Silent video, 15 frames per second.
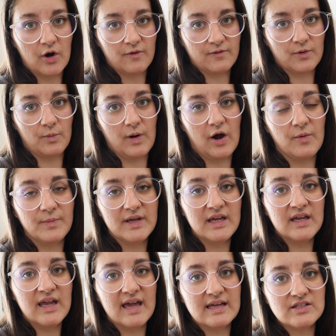
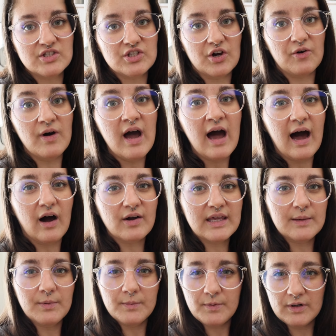overwhelming. And so I'll
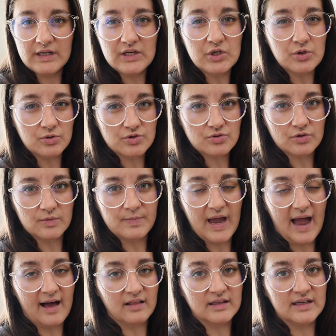keep a pretty neutral
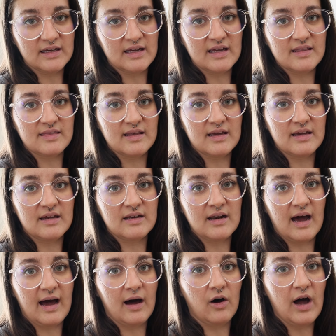palette, and
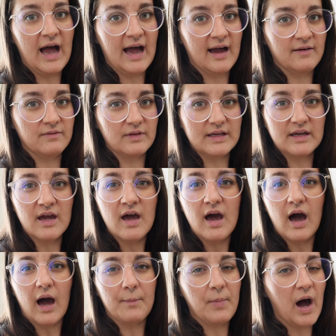then I'll have like
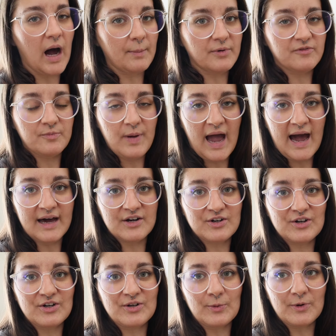a pop of
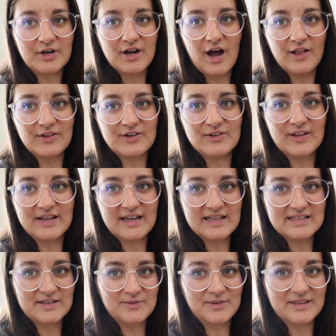pattern or color like I
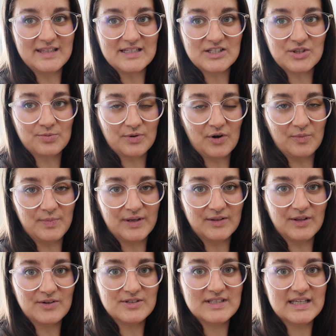did with these throw
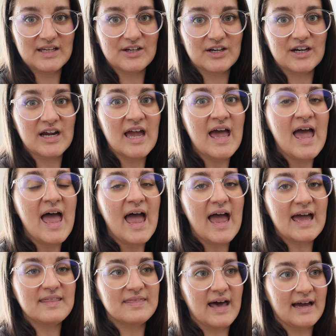pillows here,
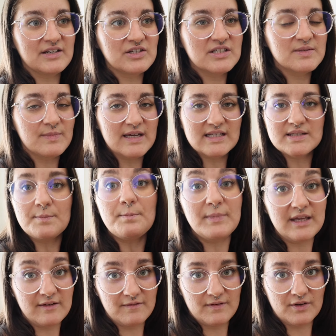and that just makes
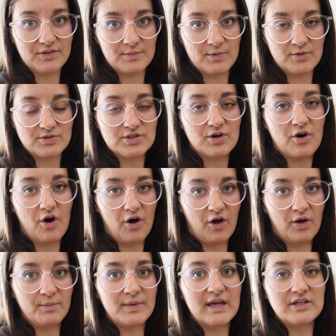me feel the most
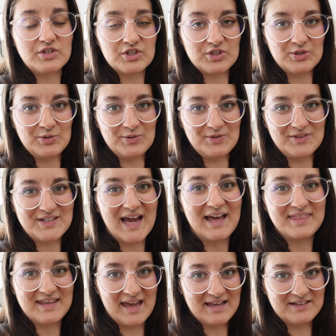calm and soothed
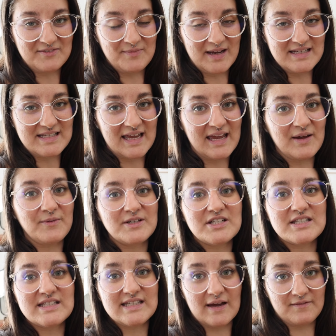at the end of my day, which
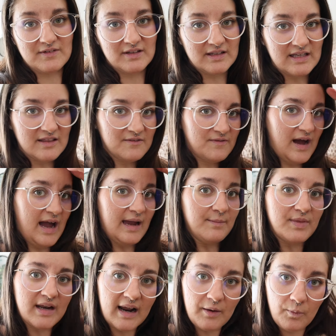is definitely the vibe
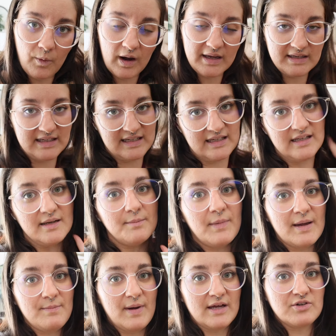that I want in
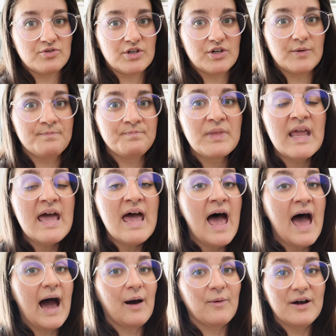my bedroom.
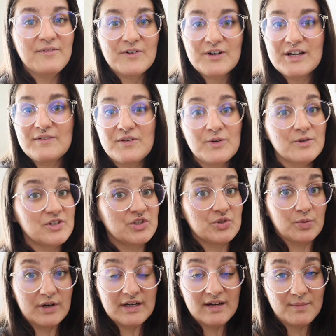However, if you
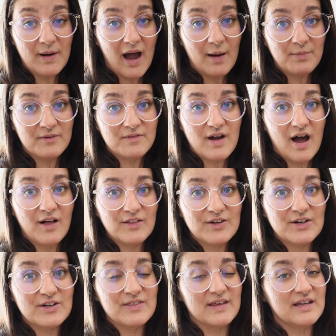enjoy a pop of
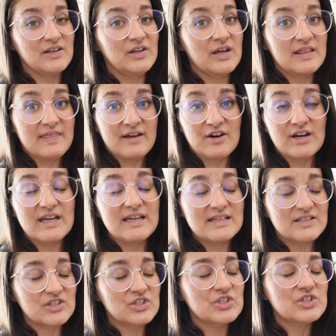color, then there
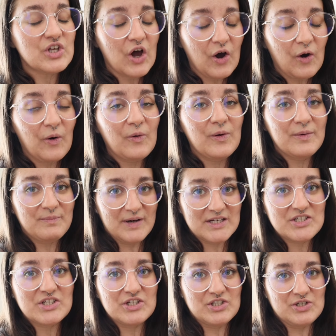is so
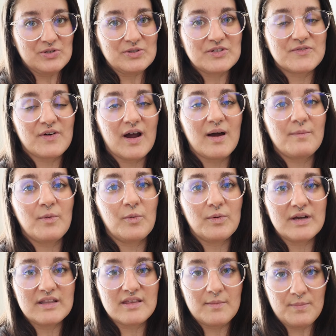much to choose from
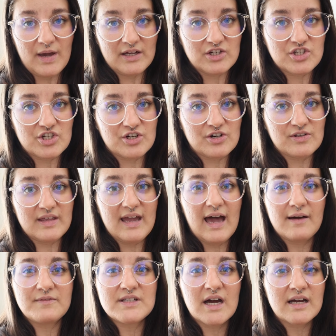with BedSure. They
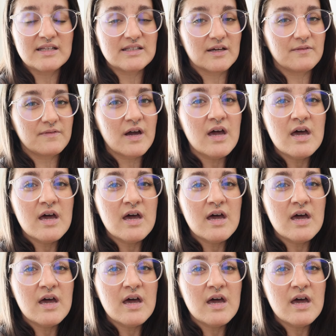have tons of